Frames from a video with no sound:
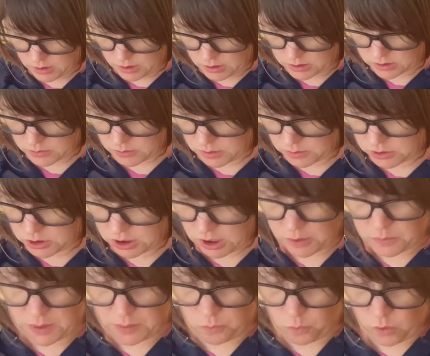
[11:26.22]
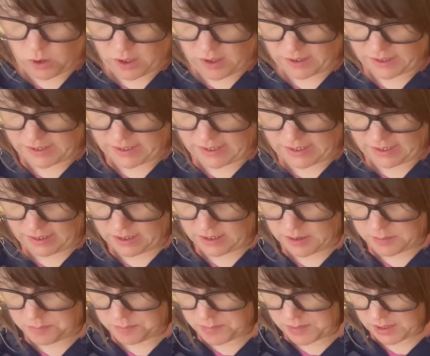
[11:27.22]
So I'll show it working,
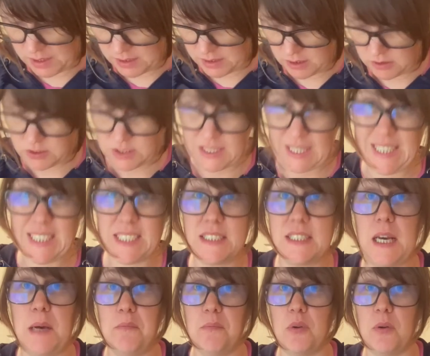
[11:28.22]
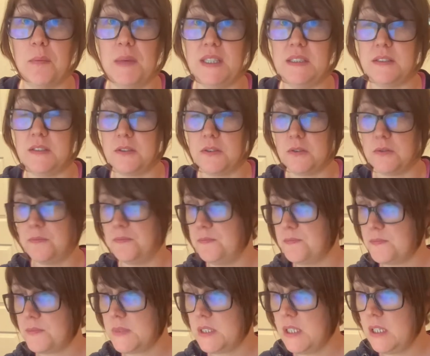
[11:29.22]
but I'll say it's temperamental.
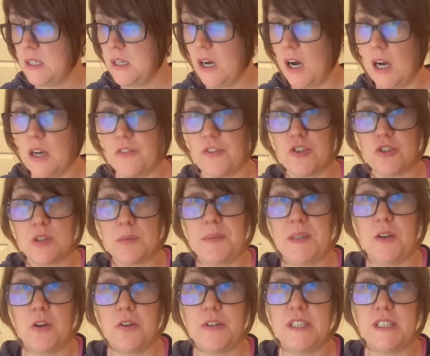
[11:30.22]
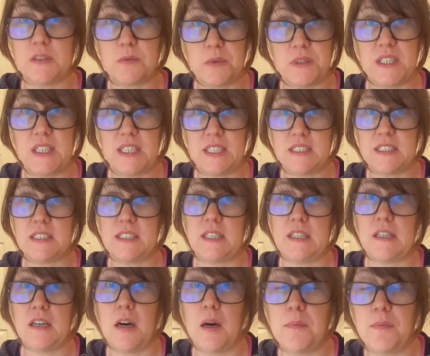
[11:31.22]
I've got to be honest with the
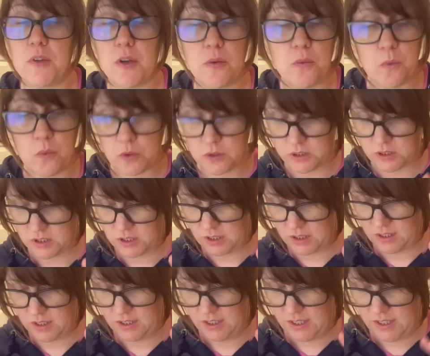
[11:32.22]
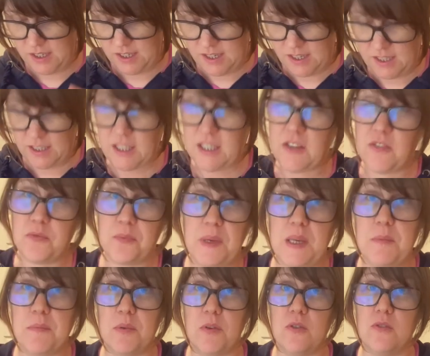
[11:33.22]
listing. I don't want to give
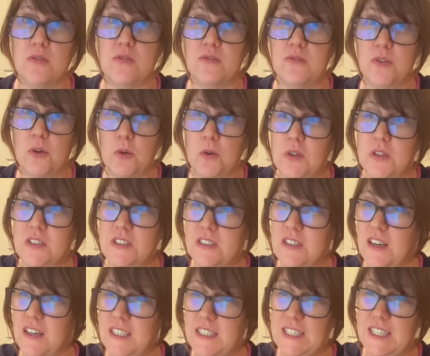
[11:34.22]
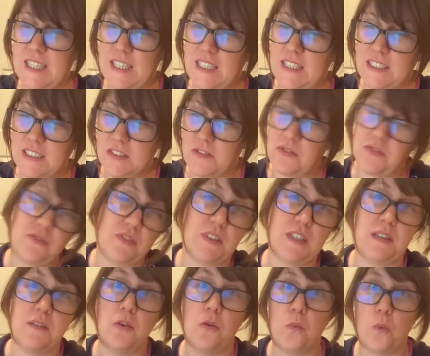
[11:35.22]
people false ideas of
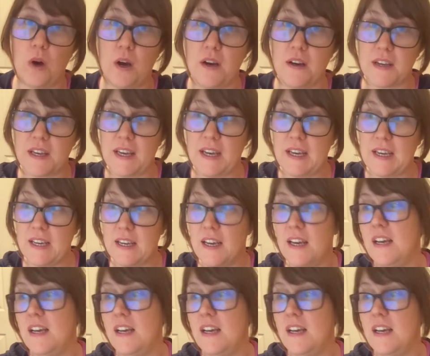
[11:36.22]
it working